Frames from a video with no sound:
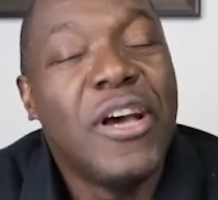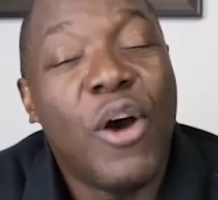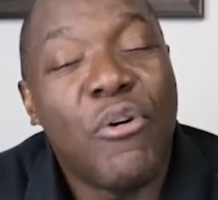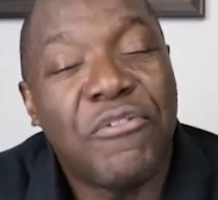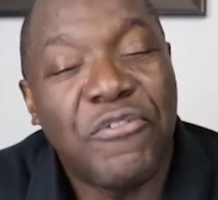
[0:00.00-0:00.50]

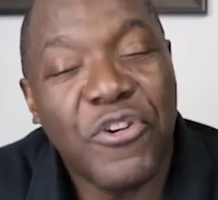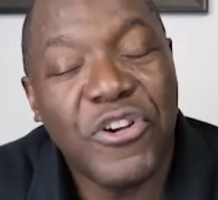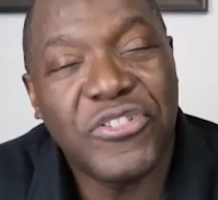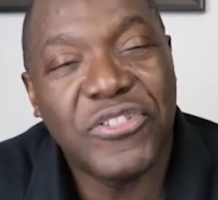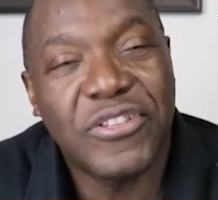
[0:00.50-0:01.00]
Our
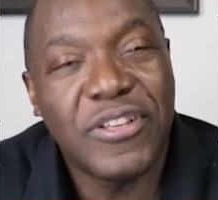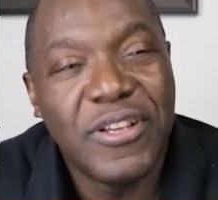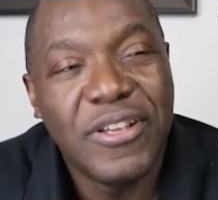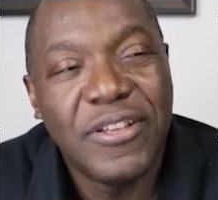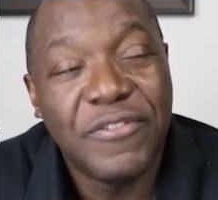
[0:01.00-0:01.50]
first,
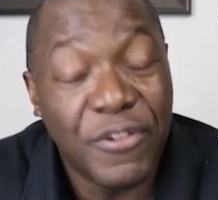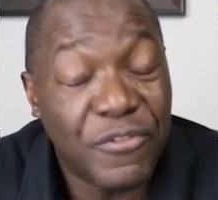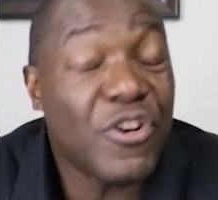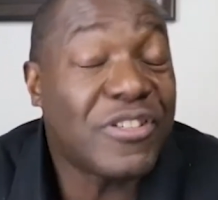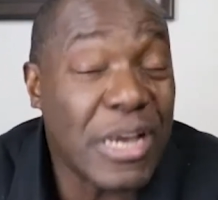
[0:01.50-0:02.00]
the
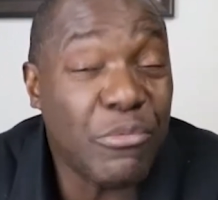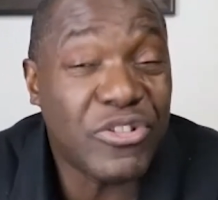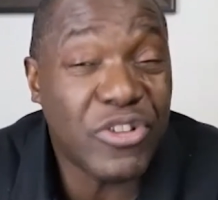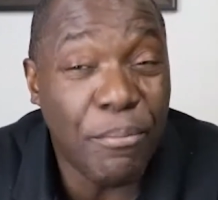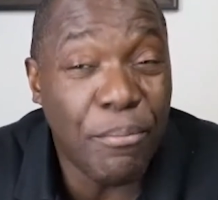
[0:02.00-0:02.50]
first time we
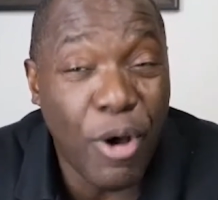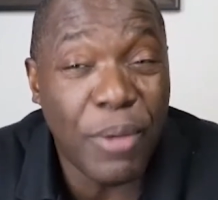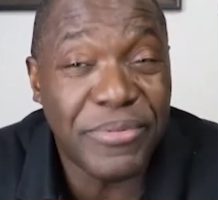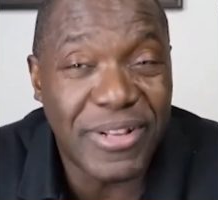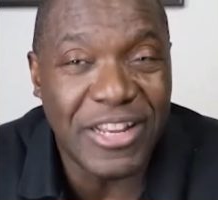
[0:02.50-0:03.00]
saw a
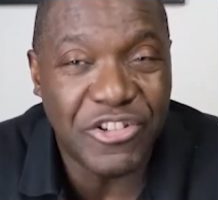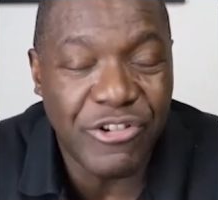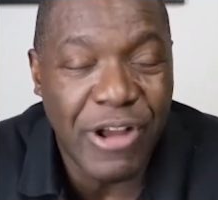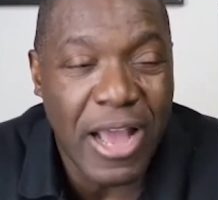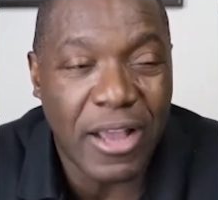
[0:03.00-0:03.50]
bobsled
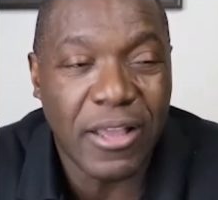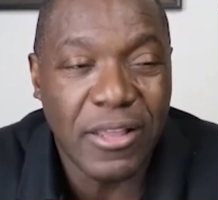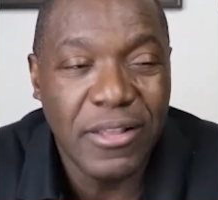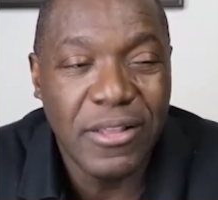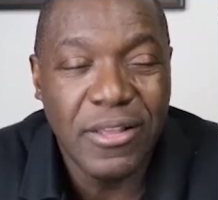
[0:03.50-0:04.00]
track,
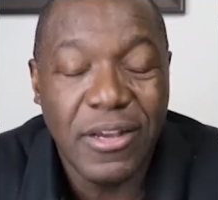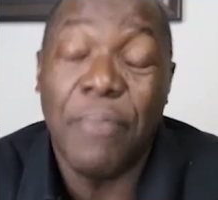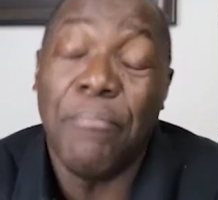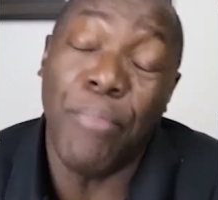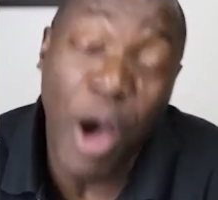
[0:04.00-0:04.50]
a
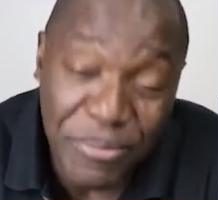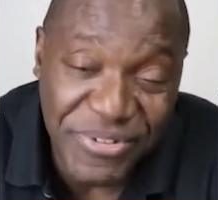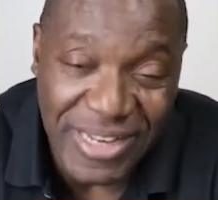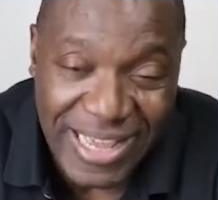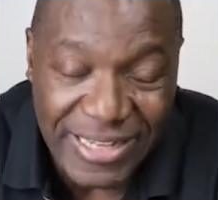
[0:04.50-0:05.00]

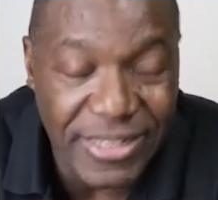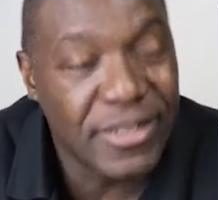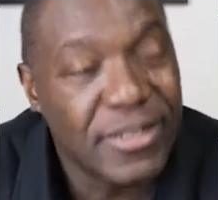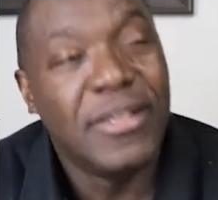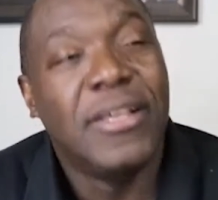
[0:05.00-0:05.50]
bobsled,
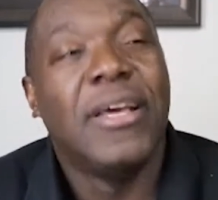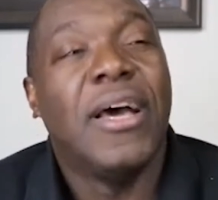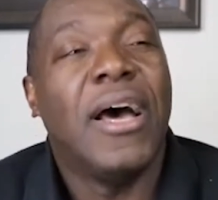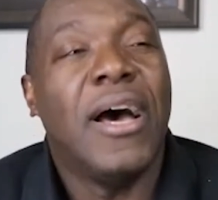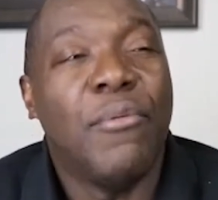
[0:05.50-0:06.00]

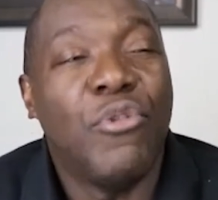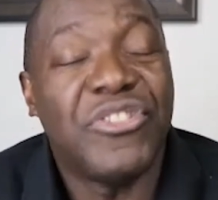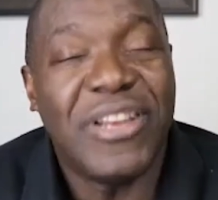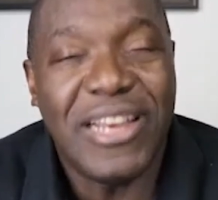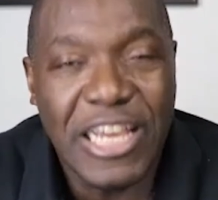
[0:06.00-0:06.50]
um, was
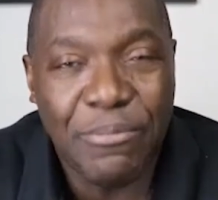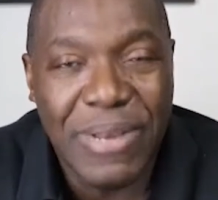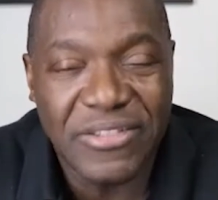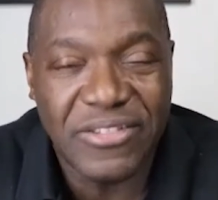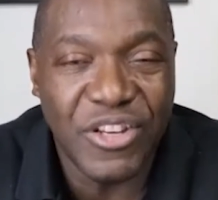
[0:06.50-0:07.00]
in Lake
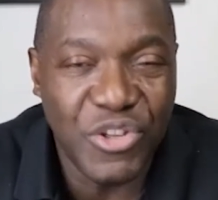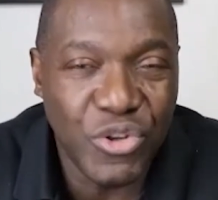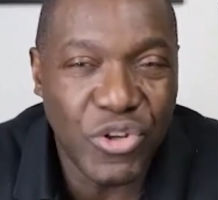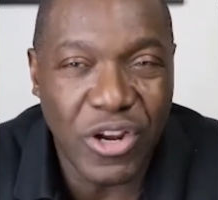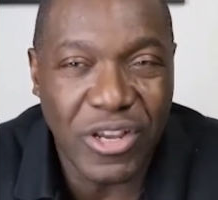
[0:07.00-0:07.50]
Placid, New
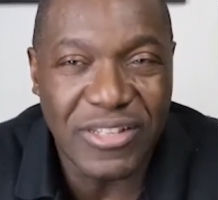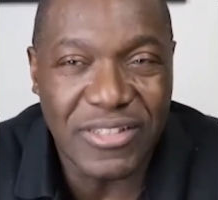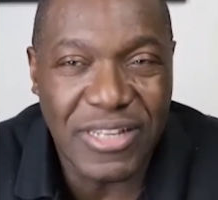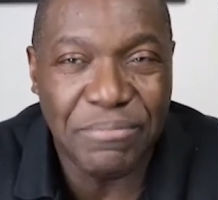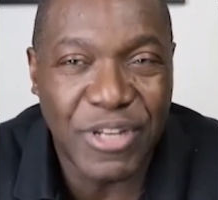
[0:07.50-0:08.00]
York, in
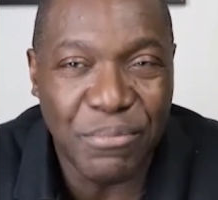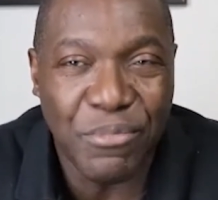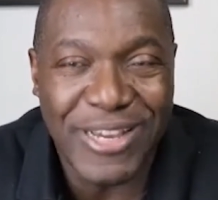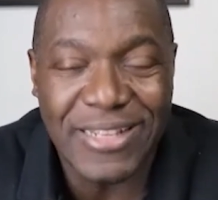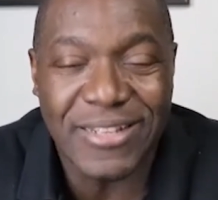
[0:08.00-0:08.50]
September
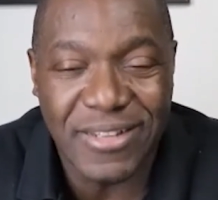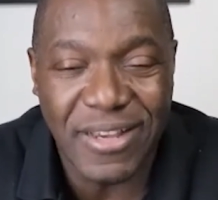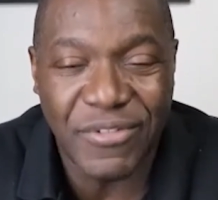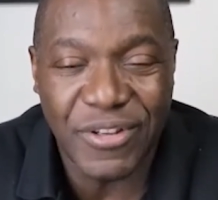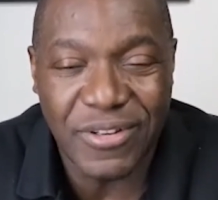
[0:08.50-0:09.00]
'87.